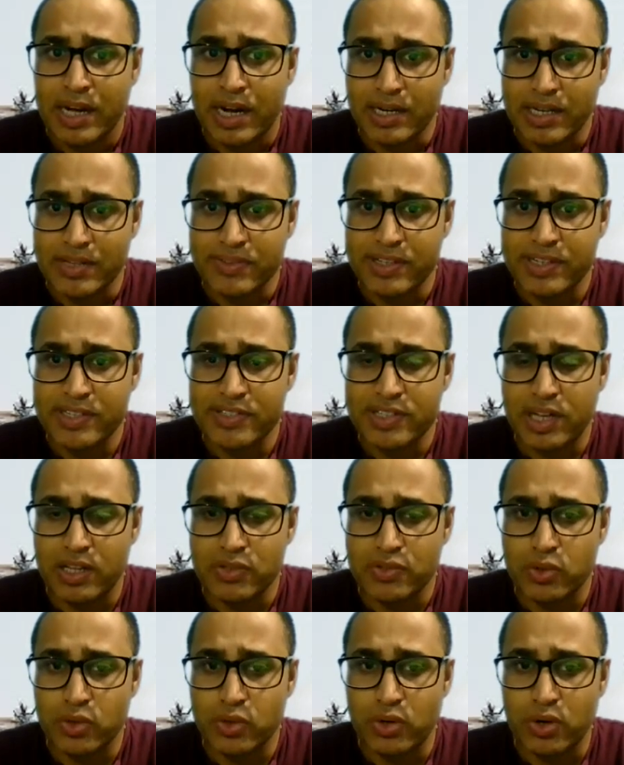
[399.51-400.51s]
attention is
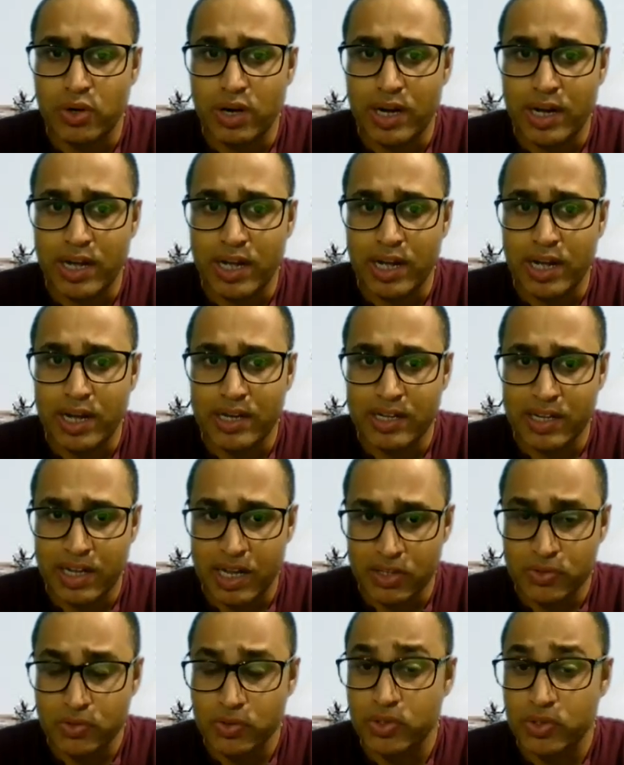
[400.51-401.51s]

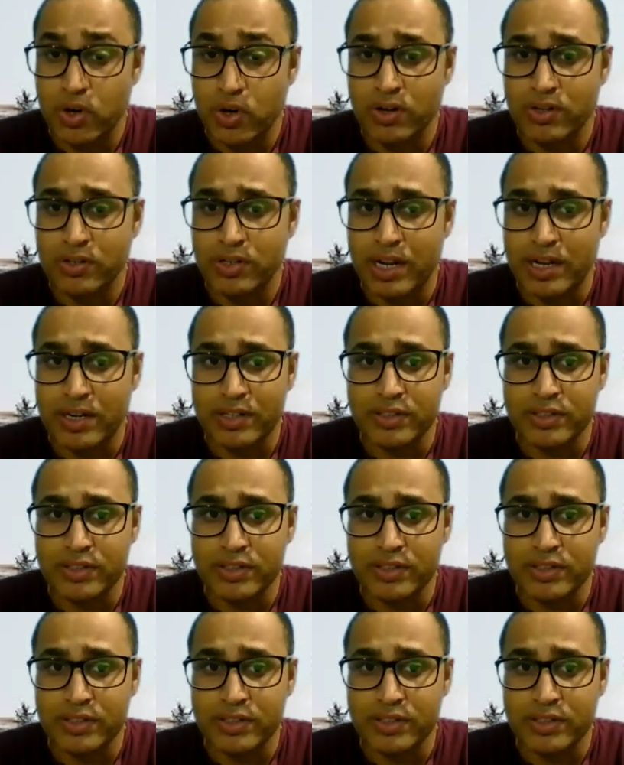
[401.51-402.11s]
also drawn